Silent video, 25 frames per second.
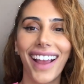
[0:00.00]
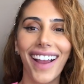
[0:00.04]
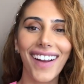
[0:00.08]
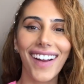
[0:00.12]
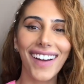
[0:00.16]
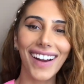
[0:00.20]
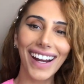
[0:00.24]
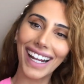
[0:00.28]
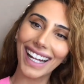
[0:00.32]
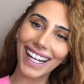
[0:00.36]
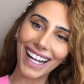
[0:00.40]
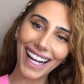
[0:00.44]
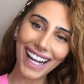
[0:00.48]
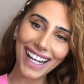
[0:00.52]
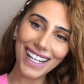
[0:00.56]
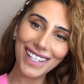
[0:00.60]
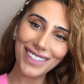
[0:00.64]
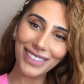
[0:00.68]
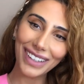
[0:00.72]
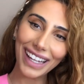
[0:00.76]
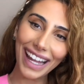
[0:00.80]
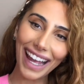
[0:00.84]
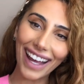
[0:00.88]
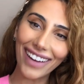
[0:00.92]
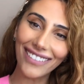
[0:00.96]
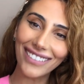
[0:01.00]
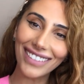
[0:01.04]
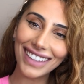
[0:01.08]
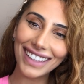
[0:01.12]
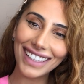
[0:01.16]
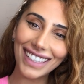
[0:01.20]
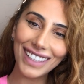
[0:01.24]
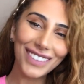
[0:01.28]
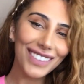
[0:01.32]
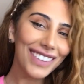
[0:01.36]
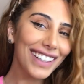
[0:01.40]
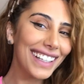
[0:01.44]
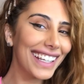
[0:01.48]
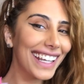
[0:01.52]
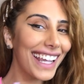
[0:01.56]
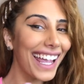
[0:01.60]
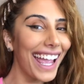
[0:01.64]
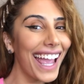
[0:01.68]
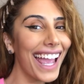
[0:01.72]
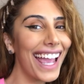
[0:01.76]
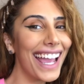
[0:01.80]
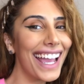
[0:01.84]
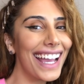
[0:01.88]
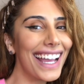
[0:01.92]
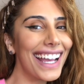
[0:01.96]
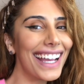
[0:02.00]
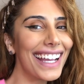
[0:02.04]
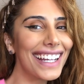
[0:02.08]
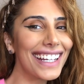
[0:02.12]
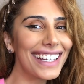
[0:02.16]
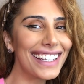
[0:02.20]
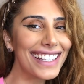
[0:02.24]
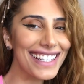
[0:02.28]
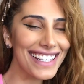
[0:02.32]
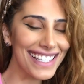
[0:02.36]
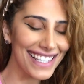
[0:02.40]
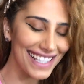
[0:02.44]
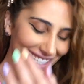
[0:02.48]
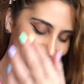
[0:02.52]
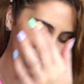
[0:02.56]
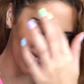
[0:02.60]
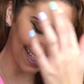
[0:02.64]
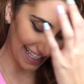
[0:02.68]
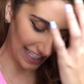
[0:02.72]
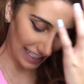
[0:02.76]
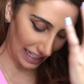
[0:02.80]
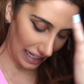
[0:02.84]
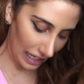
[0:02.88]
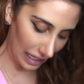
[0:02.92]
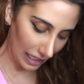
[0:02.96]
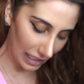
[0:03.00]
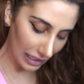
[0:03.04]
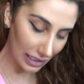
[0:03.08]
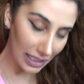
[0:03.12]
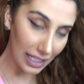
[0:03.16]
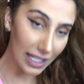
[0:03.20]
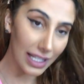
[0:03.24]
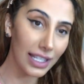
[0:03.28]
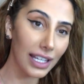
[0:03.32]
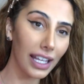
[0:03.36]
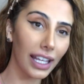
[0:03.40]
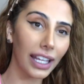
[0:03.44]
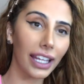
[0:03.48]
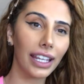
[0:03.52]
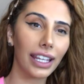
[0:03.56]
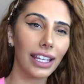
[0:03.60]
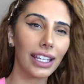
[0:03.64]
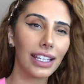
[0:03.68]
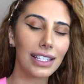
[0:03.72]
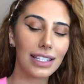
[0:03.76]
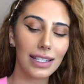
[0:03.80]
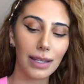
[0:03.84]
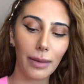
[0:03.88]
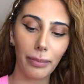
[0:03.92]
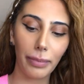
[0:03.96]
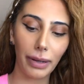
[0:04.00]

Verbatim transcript: Alright guys, we have a little guest. Scarly's here to